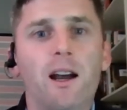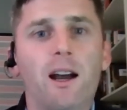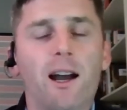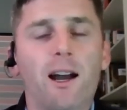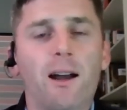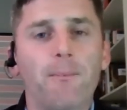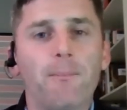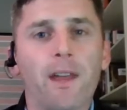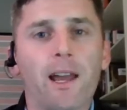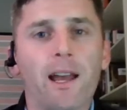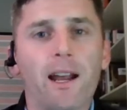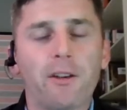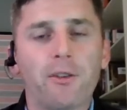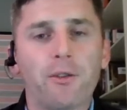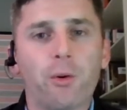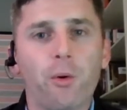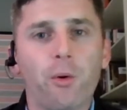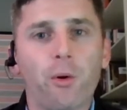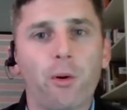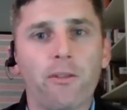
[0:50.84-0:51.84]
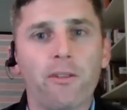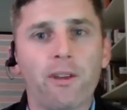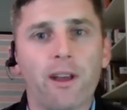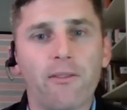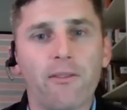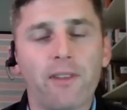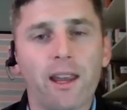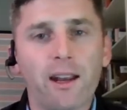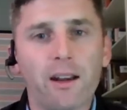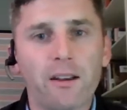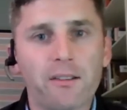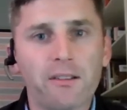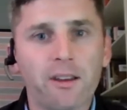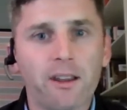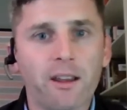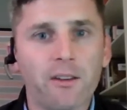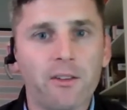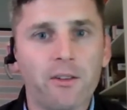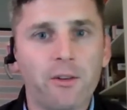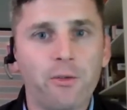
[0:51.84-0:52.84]
um, had a tour to
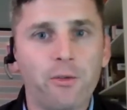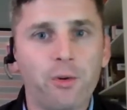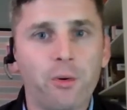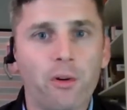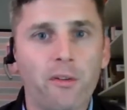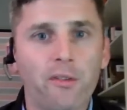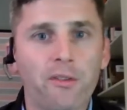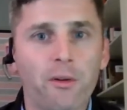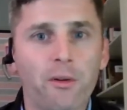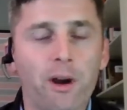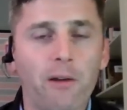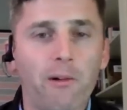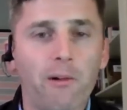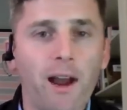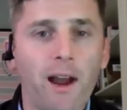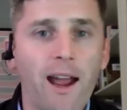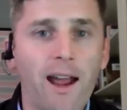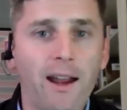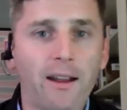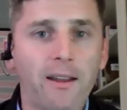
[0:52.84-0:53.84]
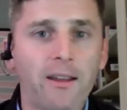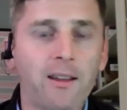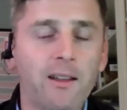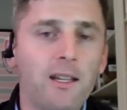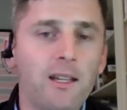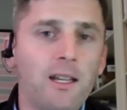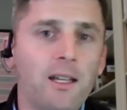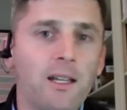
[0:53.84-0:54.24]
Afghanistan, two tours to Iraq